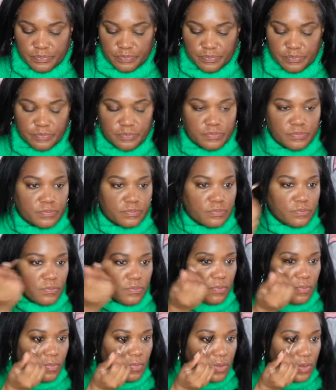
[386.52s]

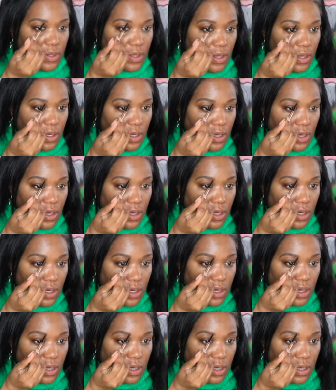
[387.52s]

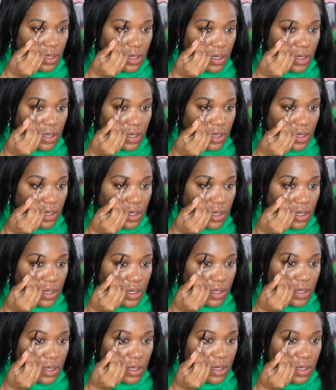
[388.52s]

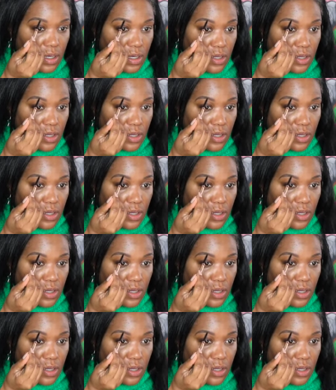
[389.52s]
Nothing is said.